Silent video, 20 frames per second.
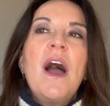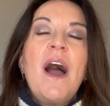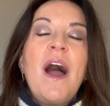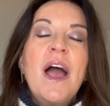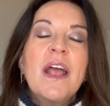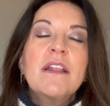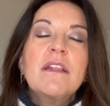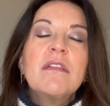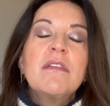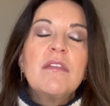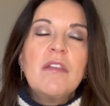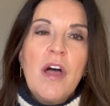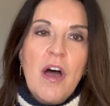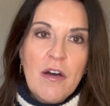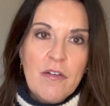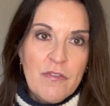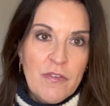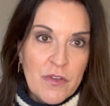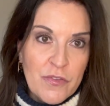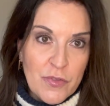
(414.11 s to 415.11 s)
I
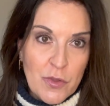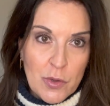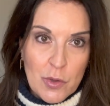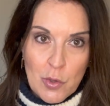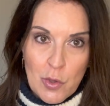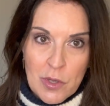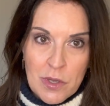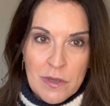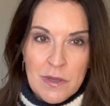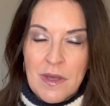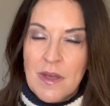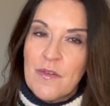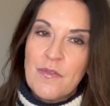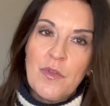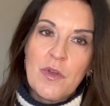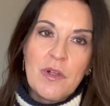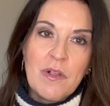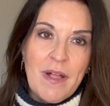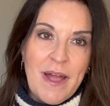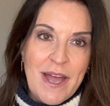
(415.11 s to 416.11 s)
love the look of
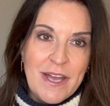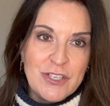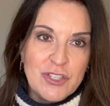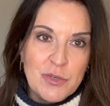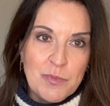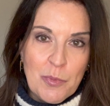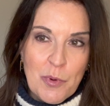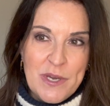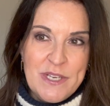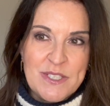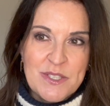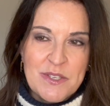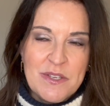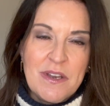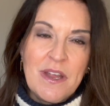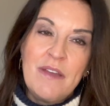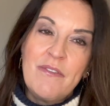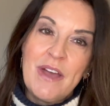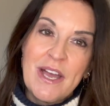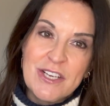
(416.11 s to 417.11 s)
the Clash
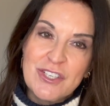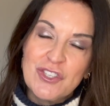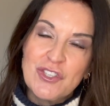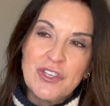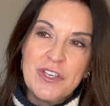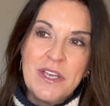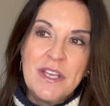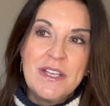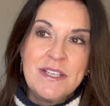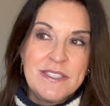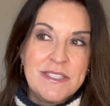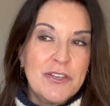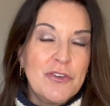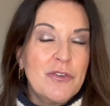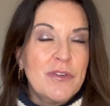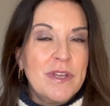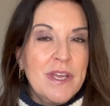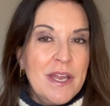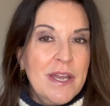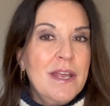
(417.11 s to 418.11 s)
bracelet. I've actually
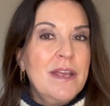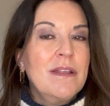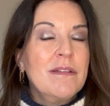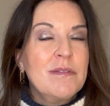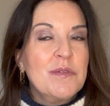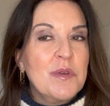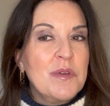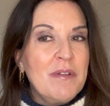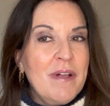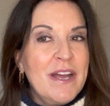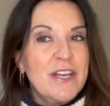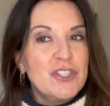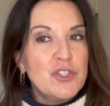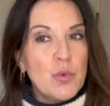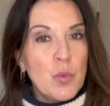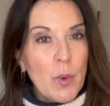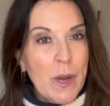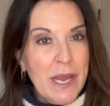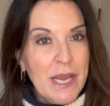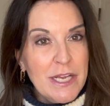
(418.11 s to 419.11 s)
considered getting the
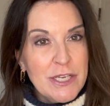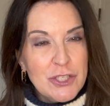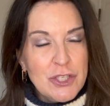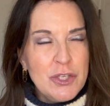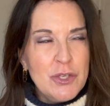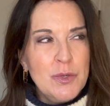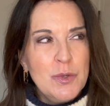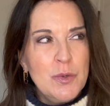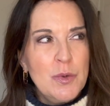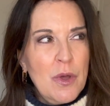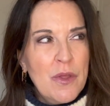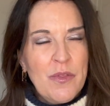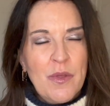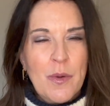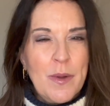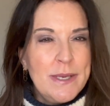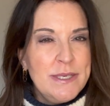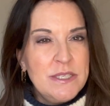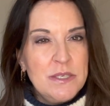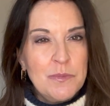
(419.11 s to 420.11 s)
Clash ring too,
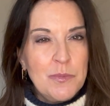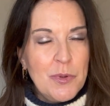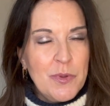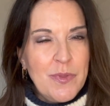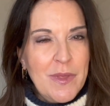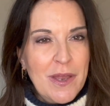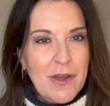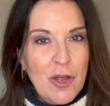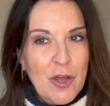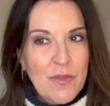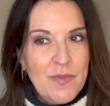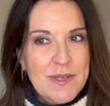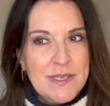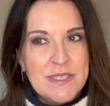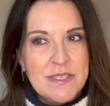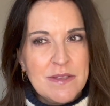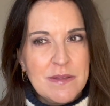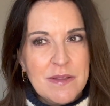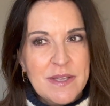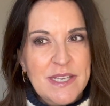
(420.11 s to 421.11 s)
although I didn't put that on
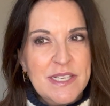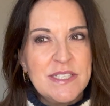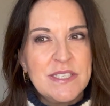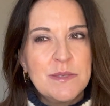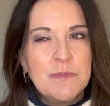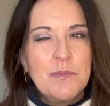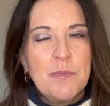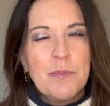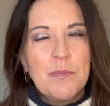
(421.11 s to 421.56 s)
this list